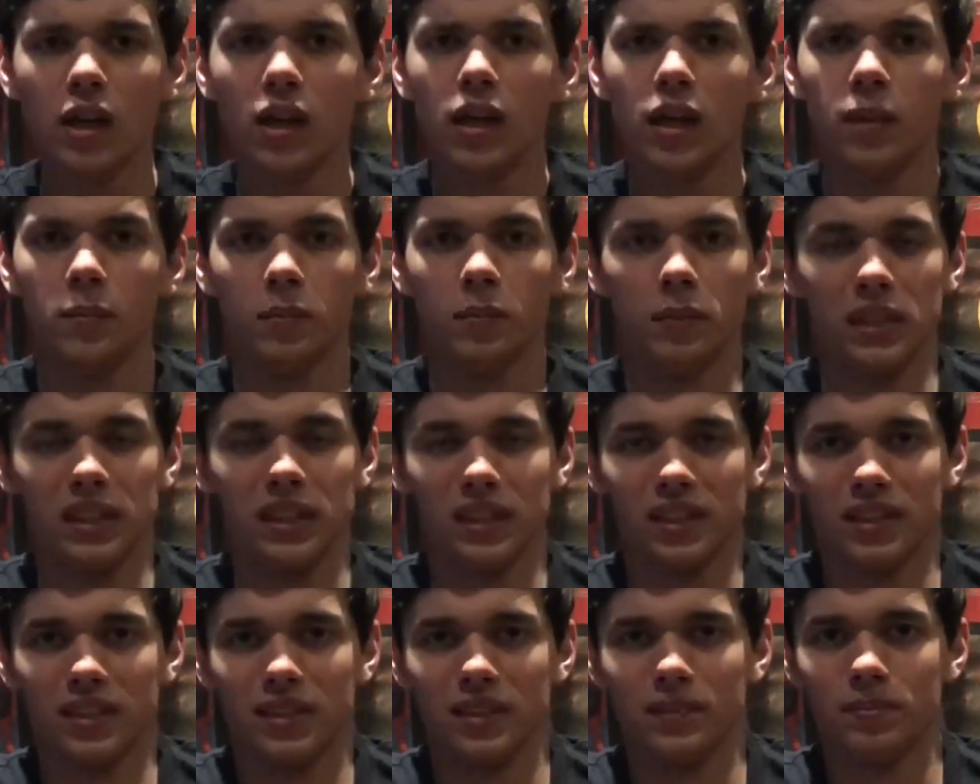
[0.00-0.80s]
But
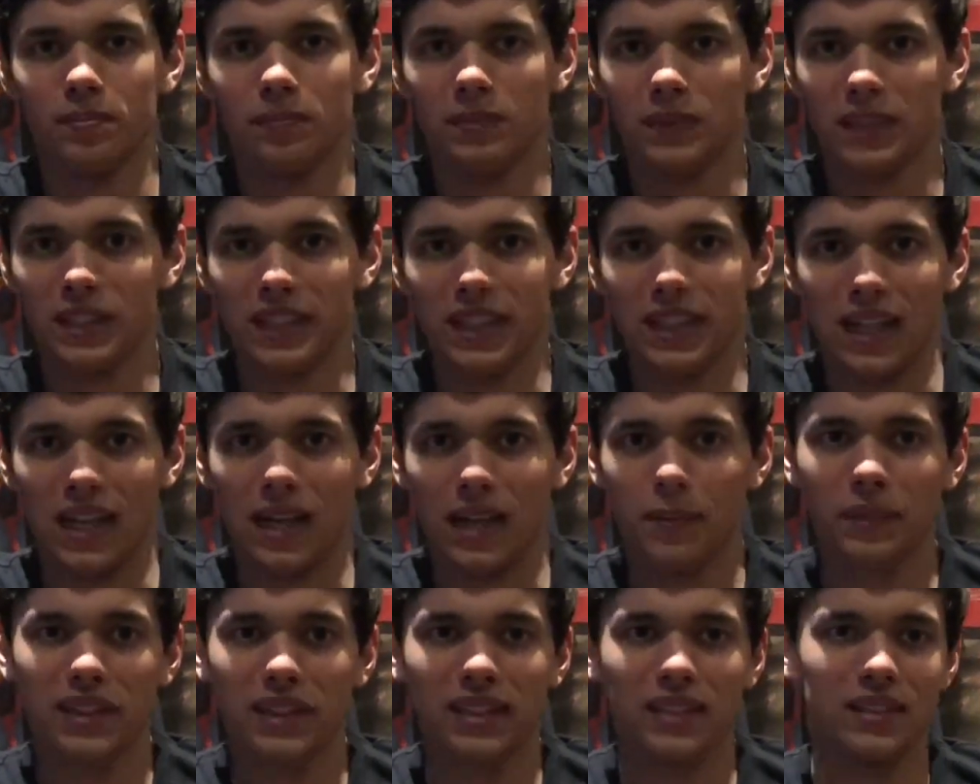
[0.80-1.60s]
yeah, I
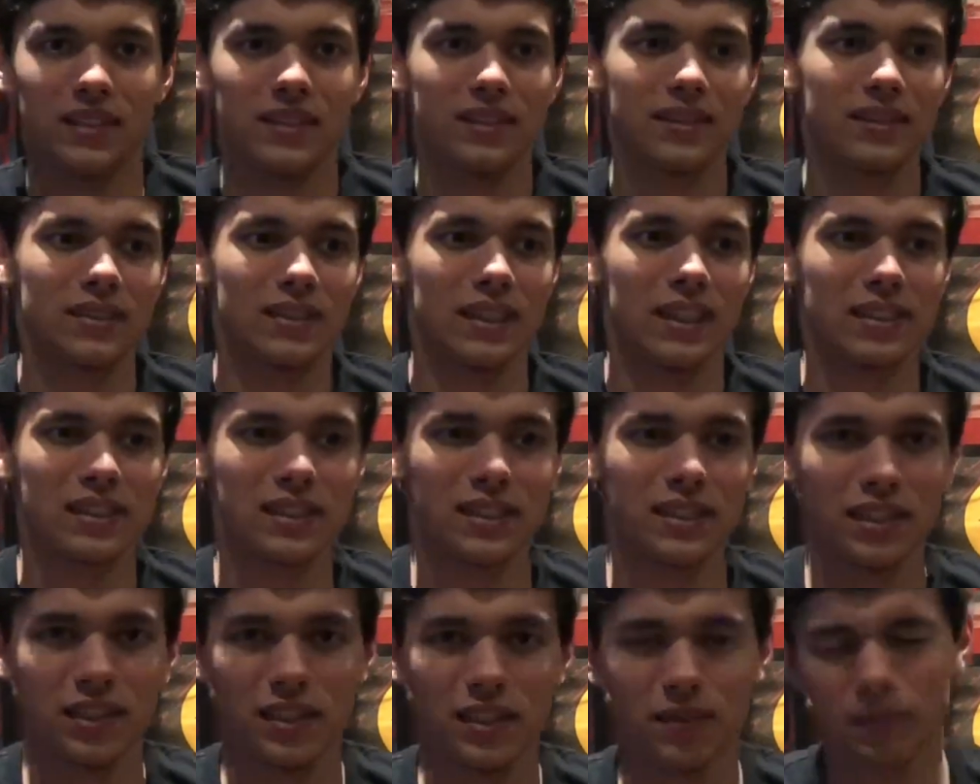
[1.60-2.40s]
mean that's
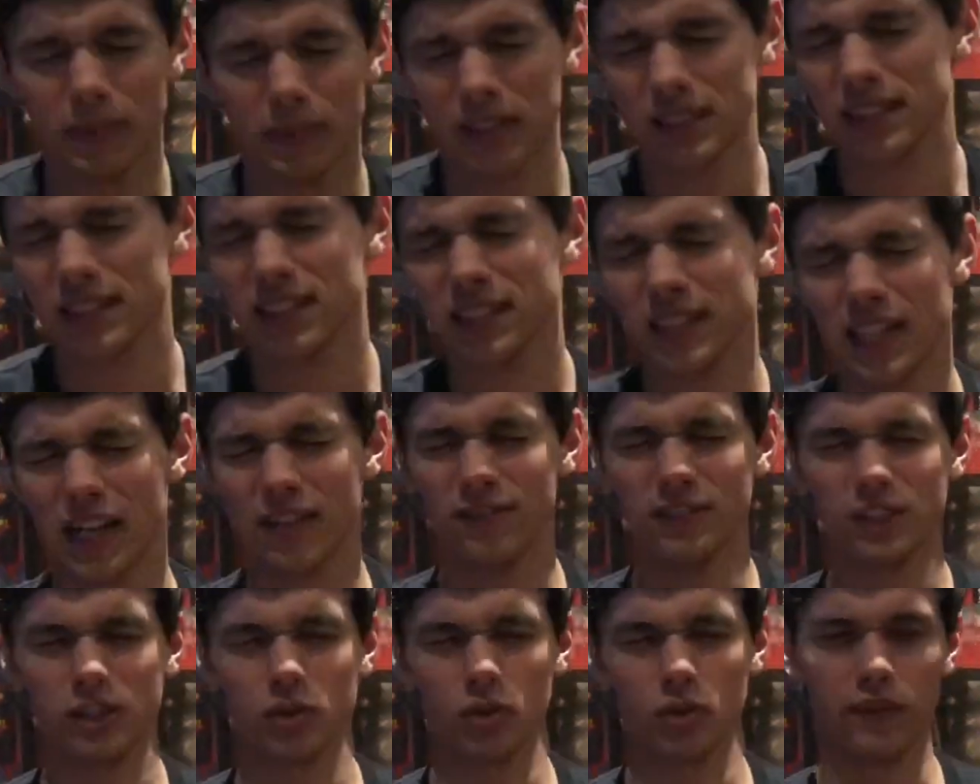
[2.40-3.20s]
kind of
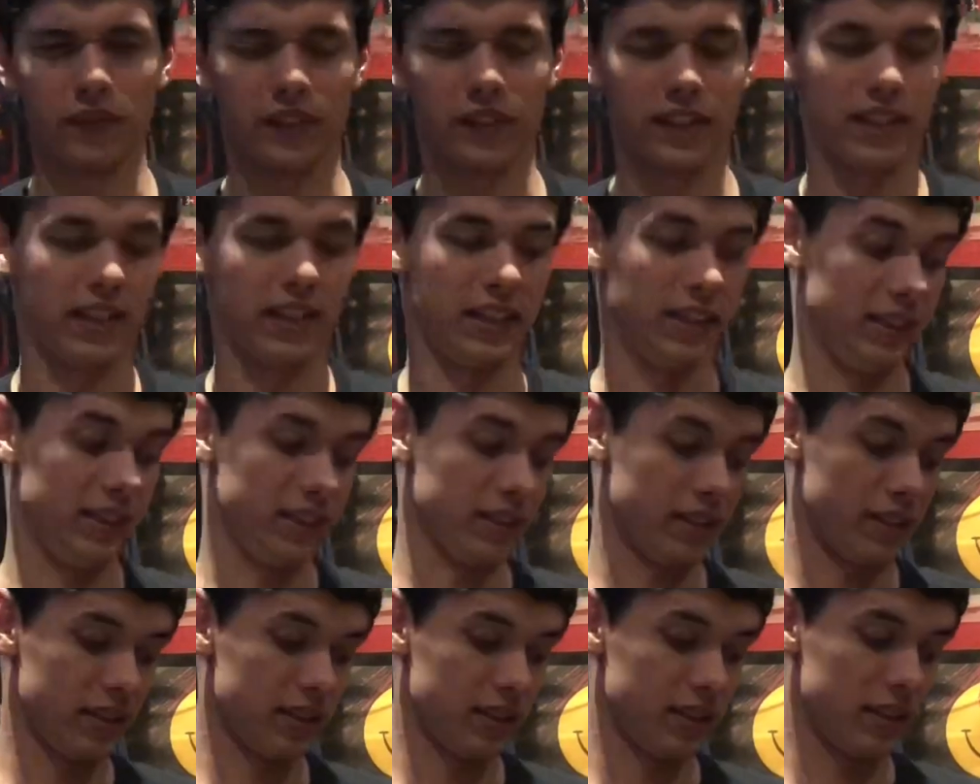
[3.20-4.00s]
sort of a thing.
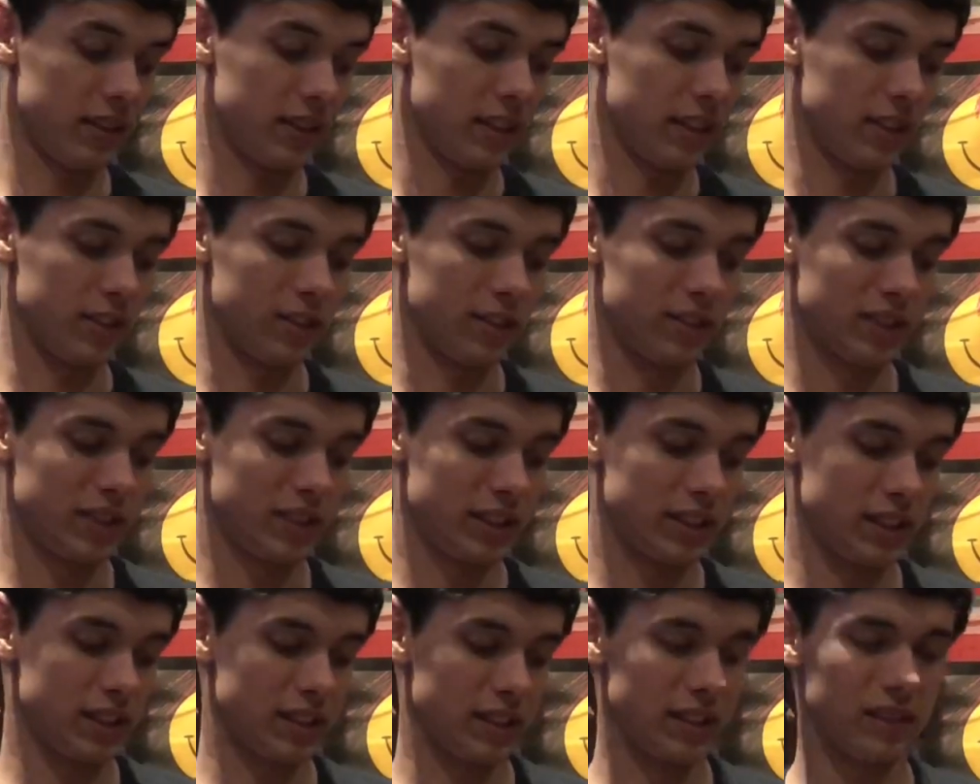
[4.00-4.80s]
There's
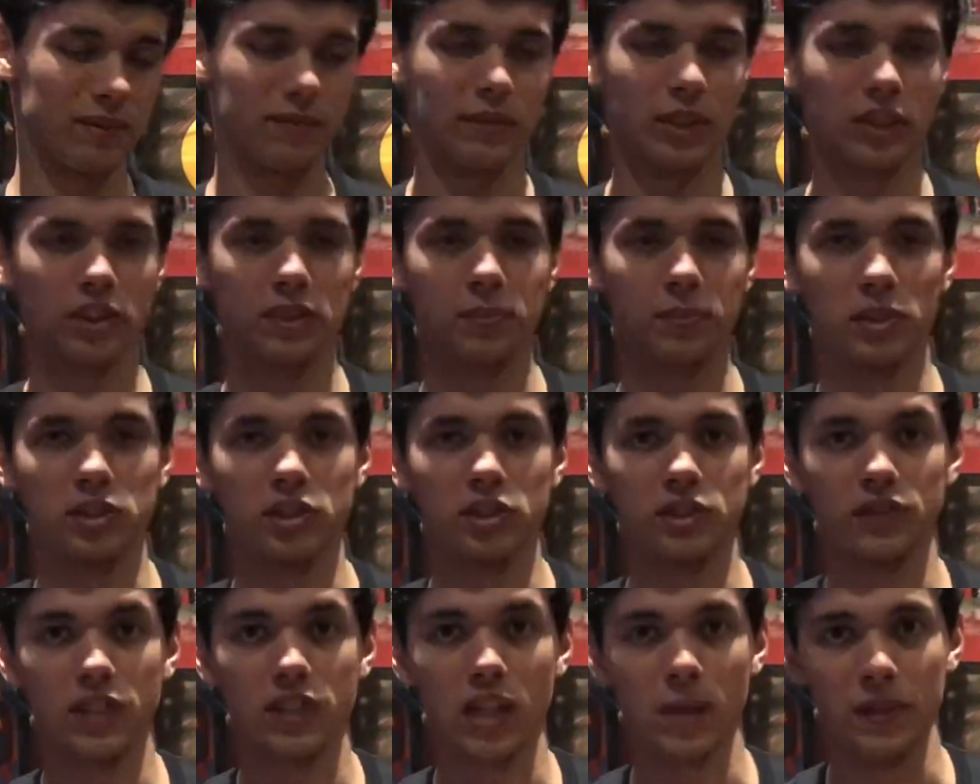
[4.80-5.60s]
a bunch of
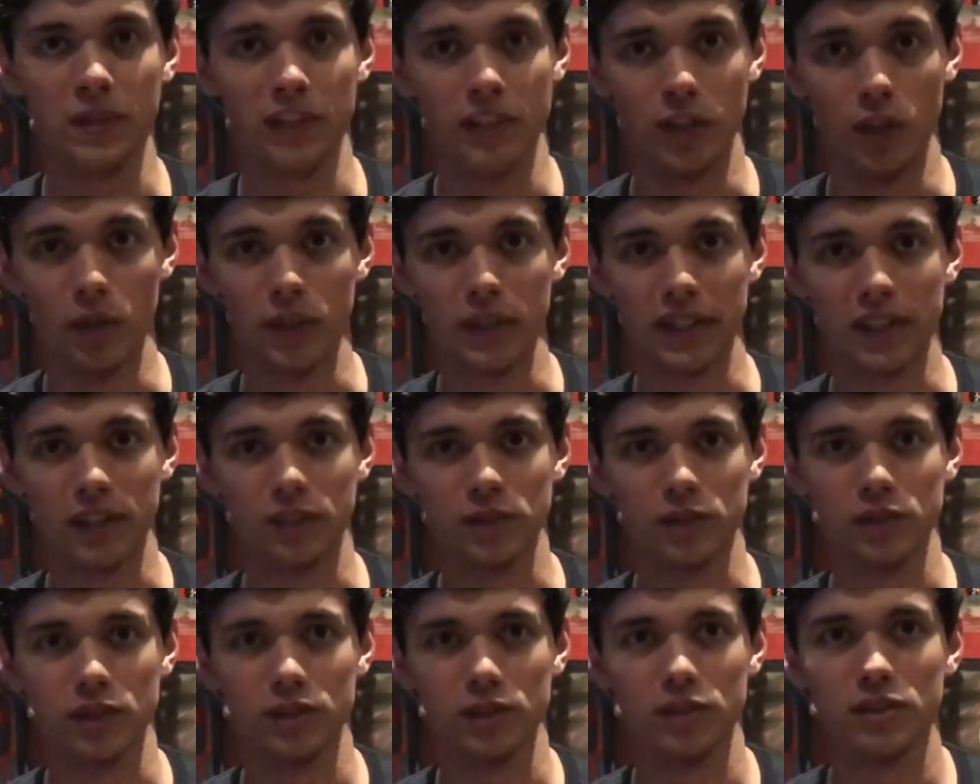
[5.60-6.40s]
come and go
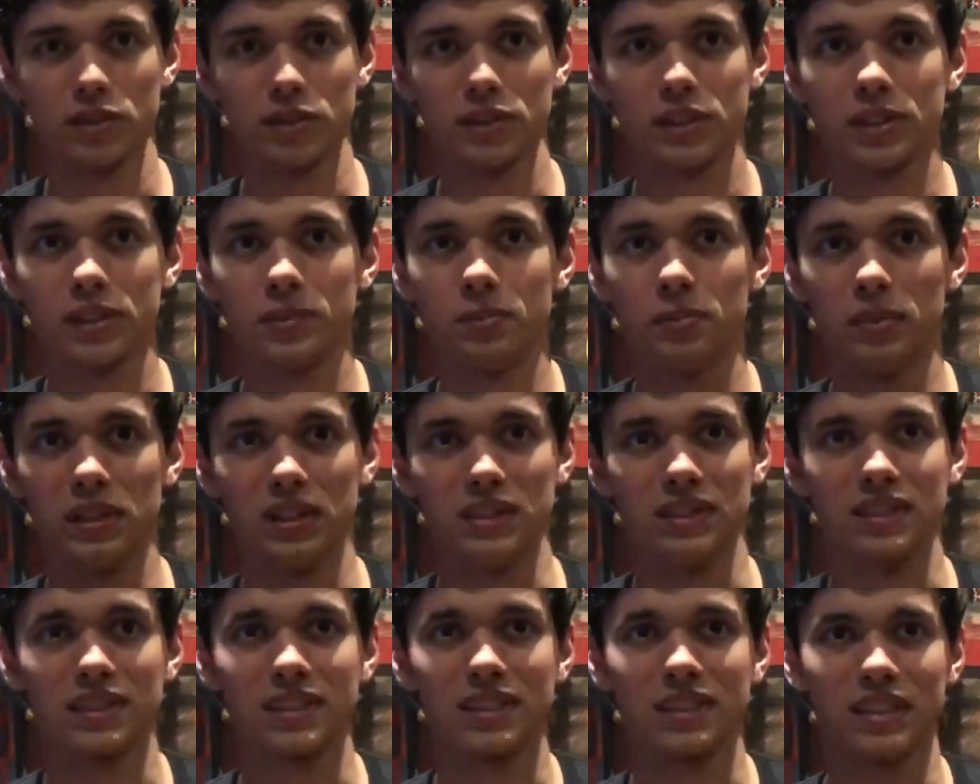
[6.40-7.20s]
characters, but
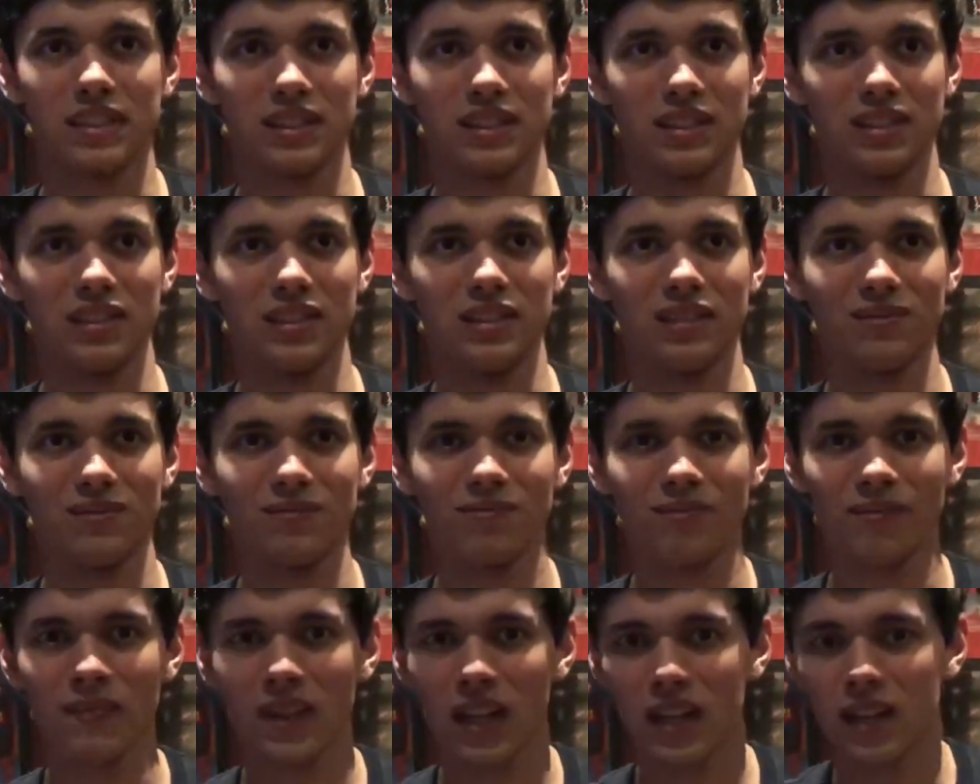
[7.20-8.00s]

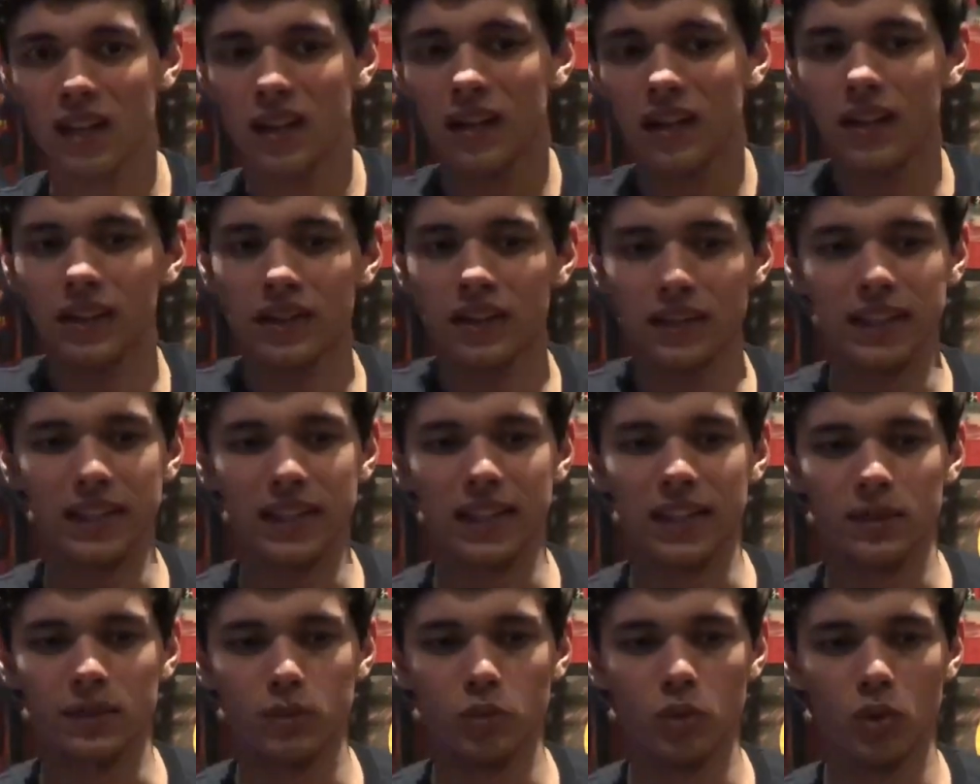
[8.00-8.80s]
they had
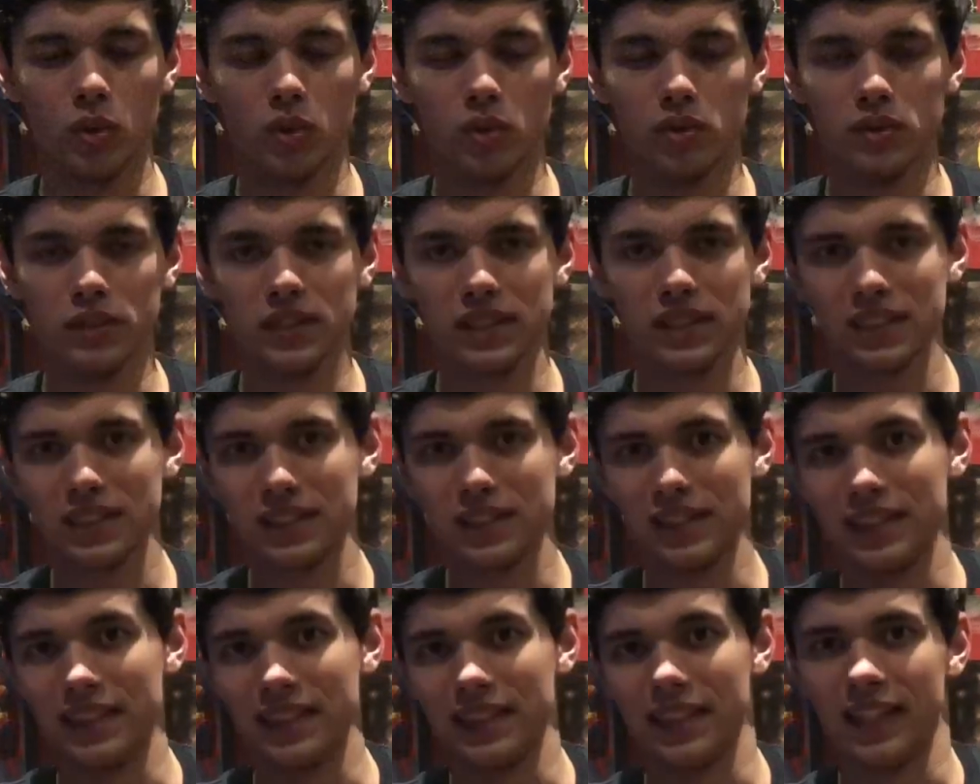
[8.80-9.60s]
roles
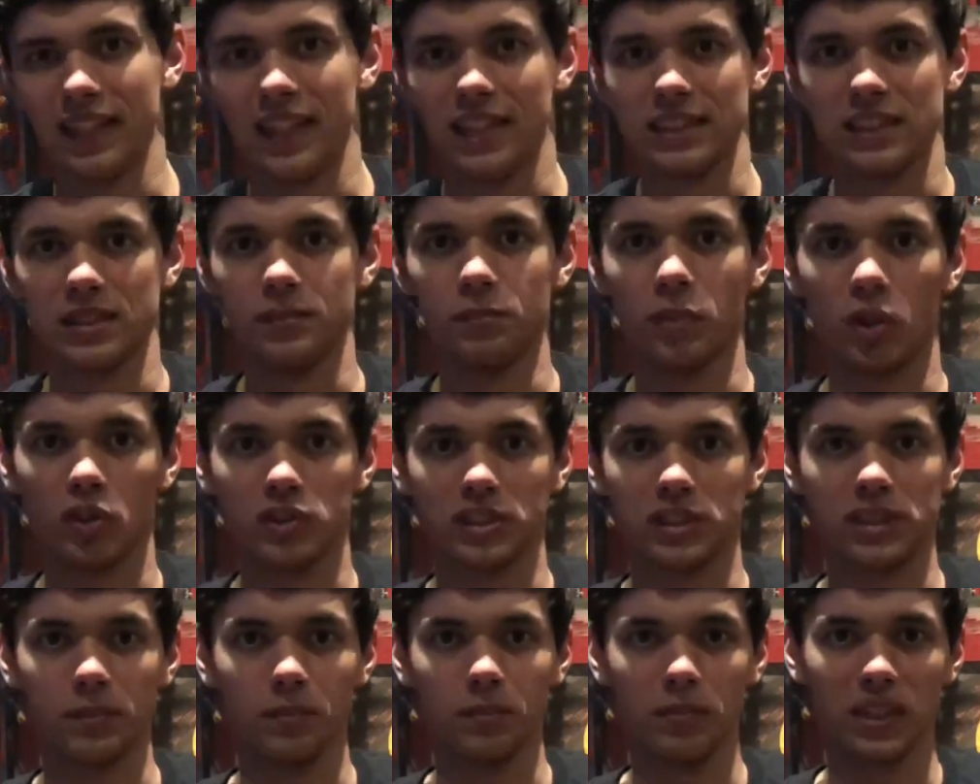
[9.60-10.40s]
and they had some parts to
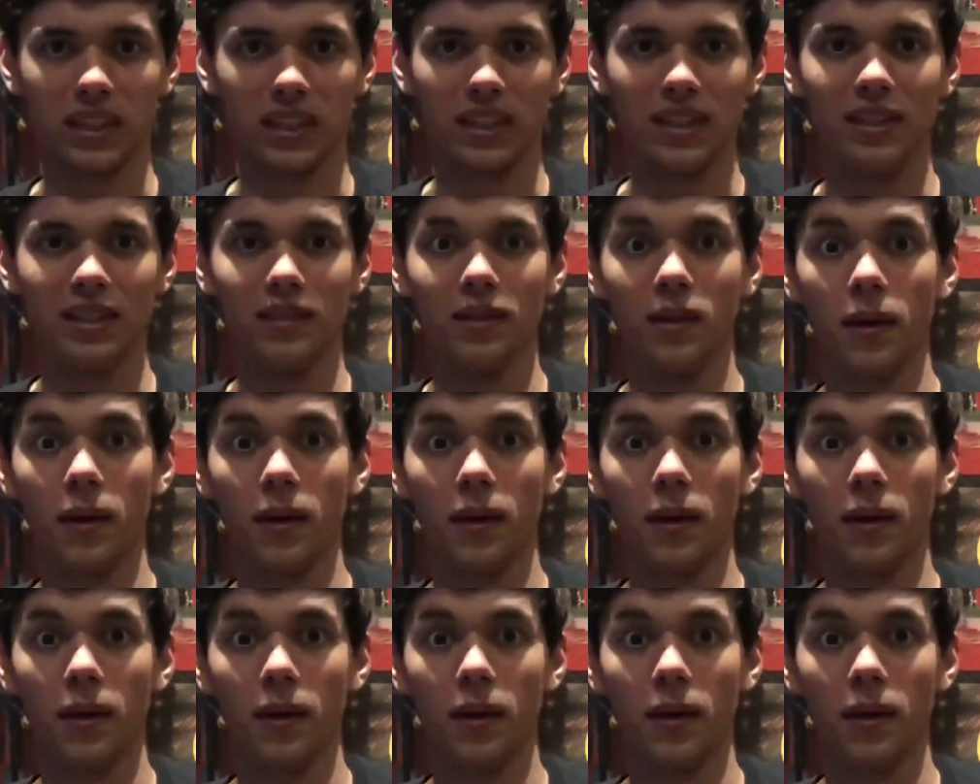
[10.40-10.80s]
play.